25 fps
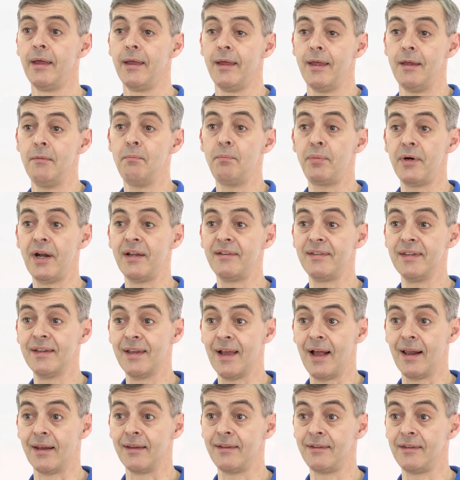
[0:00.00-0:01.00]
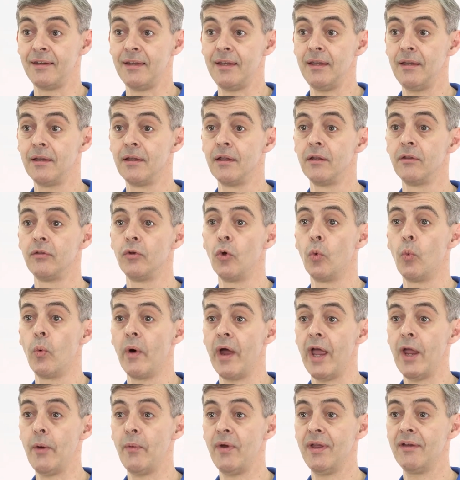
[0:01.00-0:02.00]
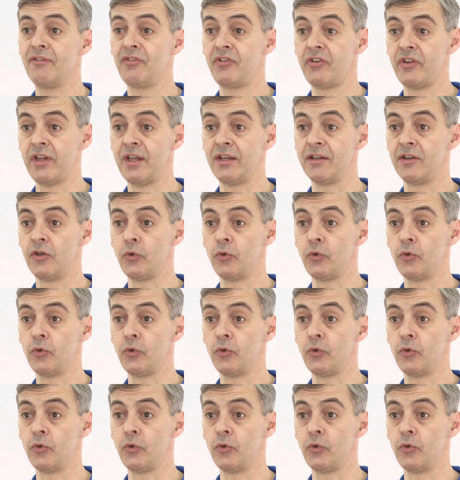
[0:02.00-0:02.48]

In practicality, the way we have seen